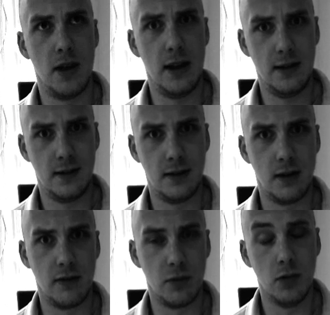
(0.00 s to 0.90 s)
head to tell
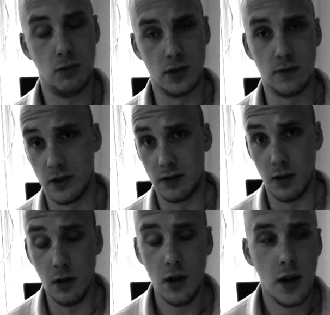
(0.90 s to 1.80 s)
everyone, which I've just
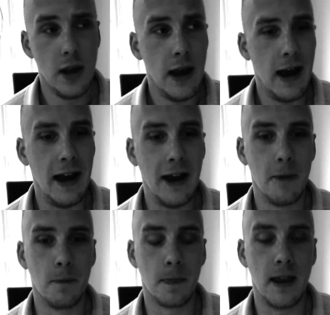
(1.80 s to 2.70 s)
done,
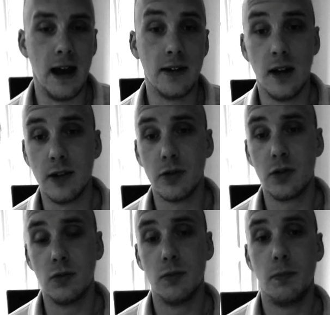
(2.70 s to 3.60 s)
um, and and
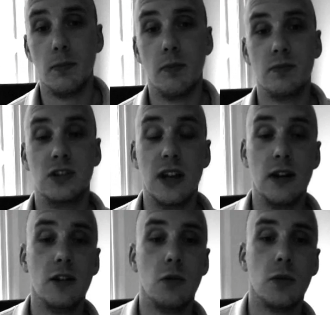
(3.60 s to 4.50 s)
also
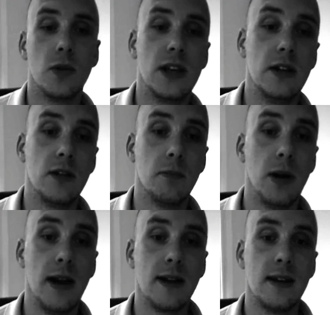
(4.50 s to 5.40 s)
generally what we're hearing
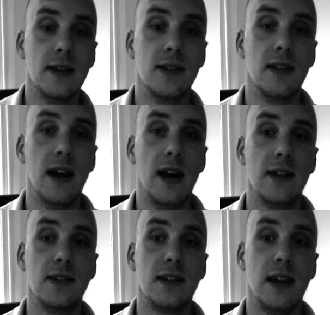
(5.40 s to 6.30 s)
back is
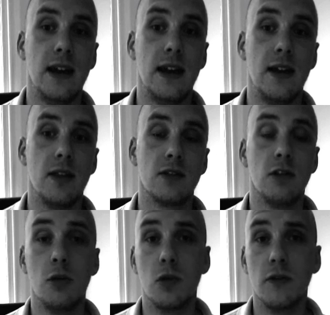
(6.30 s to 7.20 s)
that uh, there's a
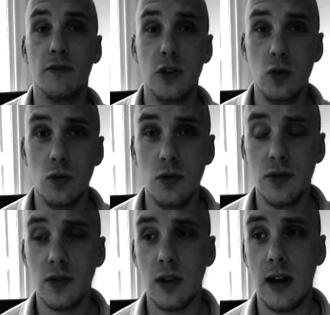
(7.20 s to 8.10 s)
lot more
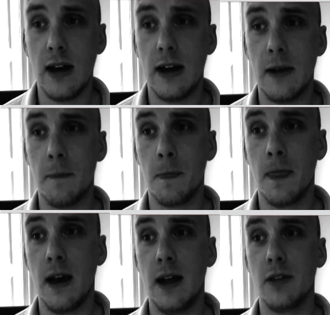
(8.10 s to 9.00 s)
views um,
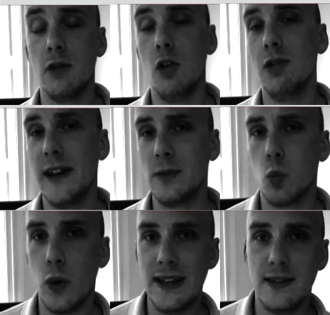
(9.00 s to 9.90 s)
and a lot less
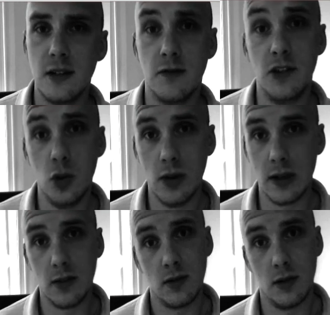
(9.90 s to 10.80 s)
wasted
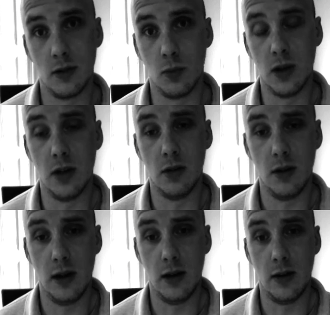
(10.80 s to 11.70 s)
viewings as well
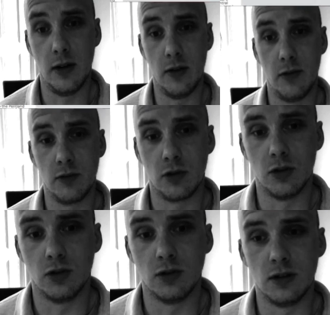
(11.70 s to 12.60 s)
uh,
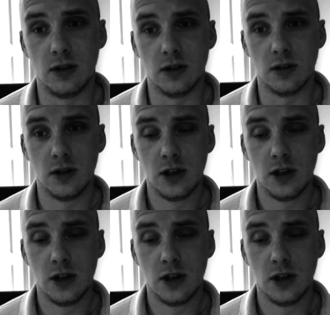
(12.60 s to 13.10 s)
going on in here.